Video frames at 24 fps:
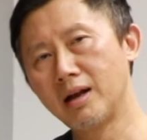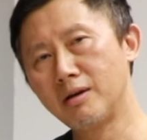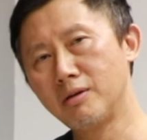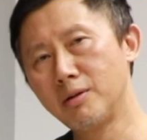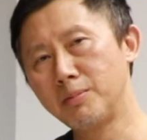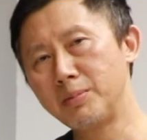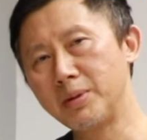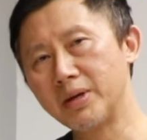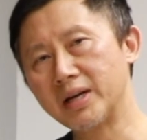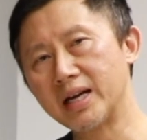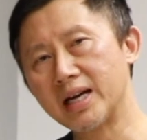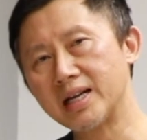
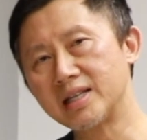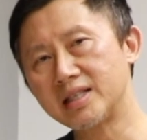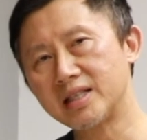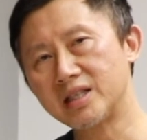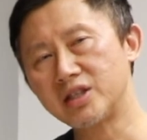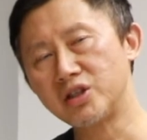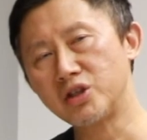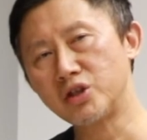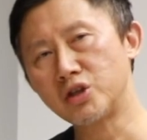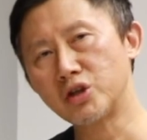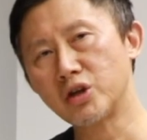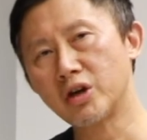hope you guys
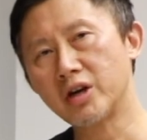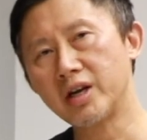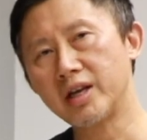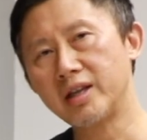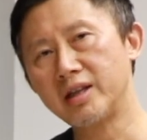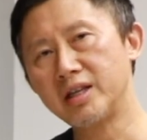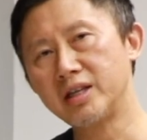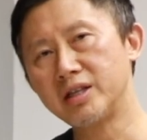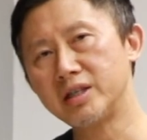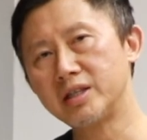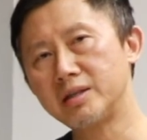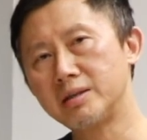enjoyed
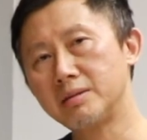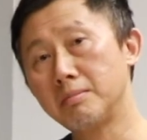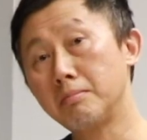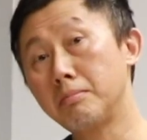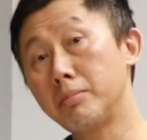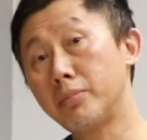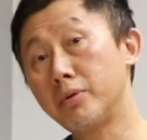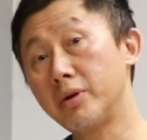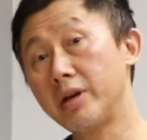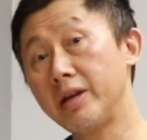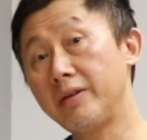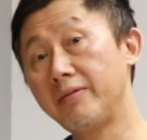this
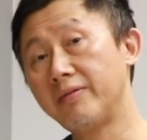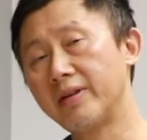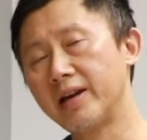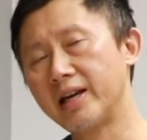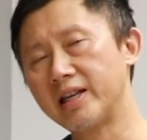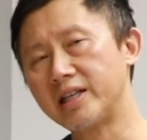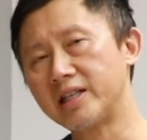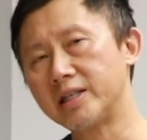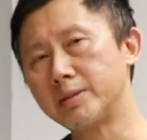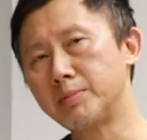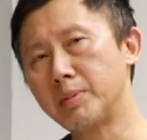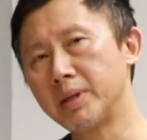brief
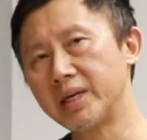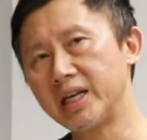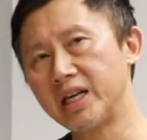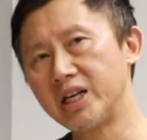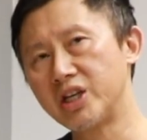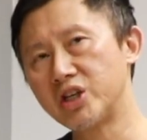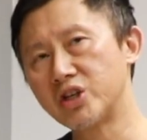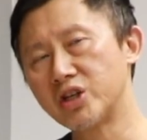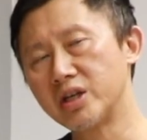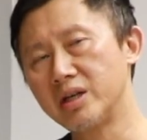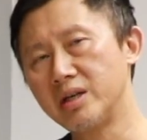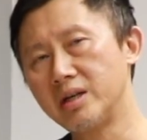
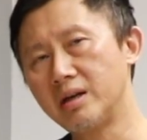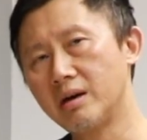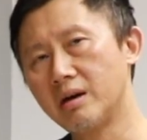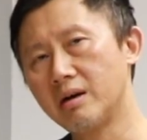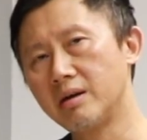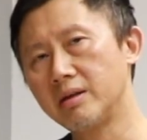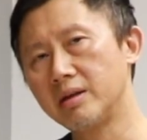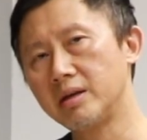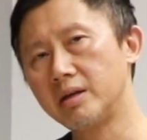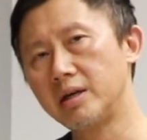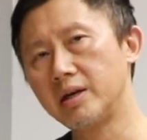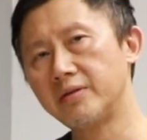explanation
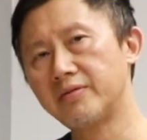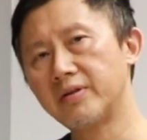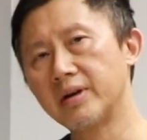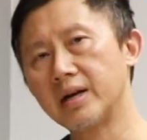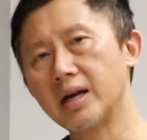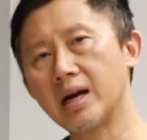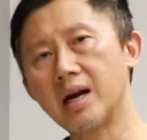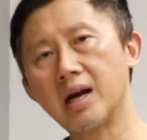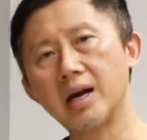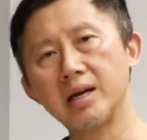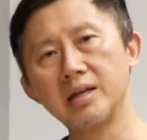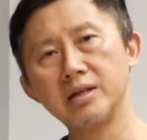on the different
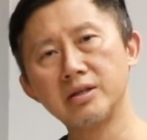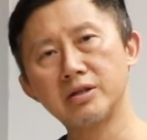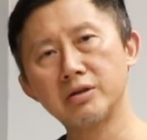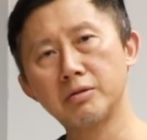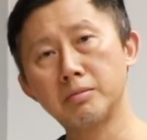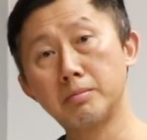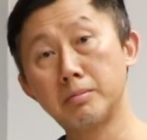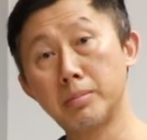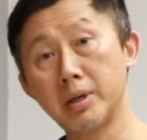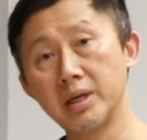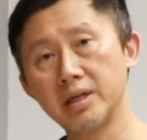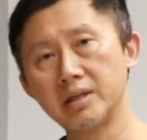kinds
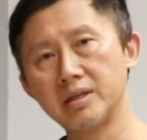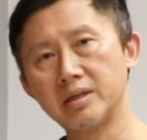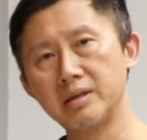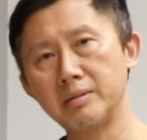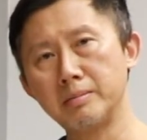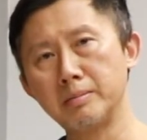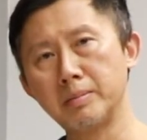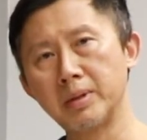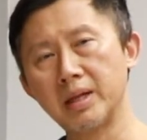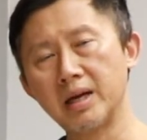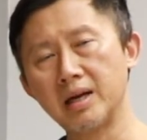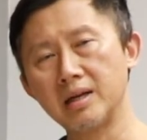of breast
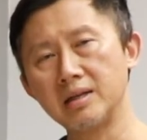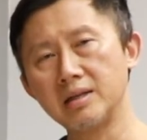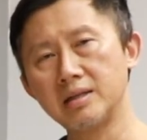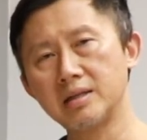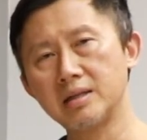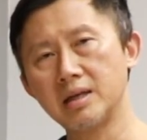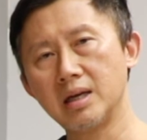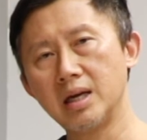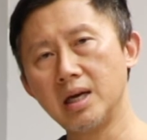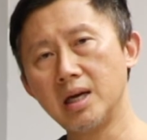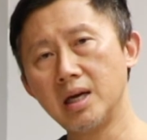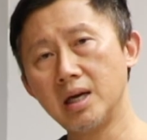
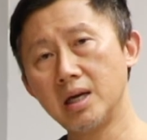implants.